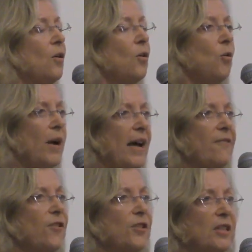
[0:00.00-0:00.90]

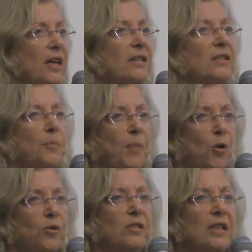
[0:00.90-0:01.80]
whoever does the
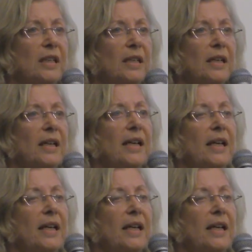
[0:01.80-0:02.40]
posting